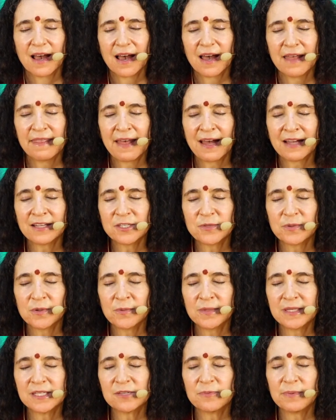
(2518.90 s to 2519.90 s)
And that's when
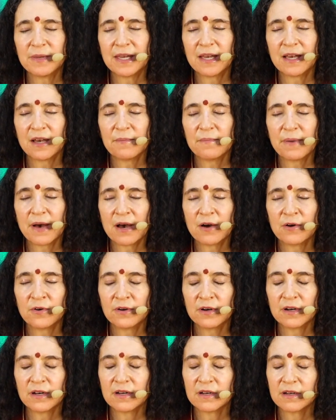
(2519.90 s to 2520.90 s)
we speak
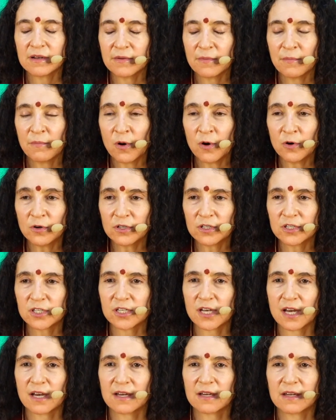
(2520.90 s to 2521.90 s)
about
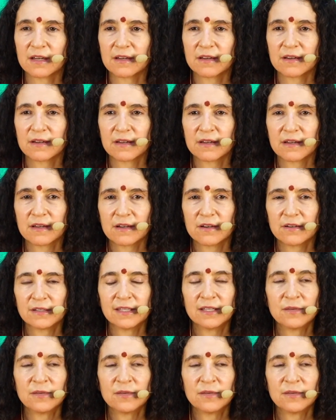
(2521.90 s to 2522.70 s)
moksha, or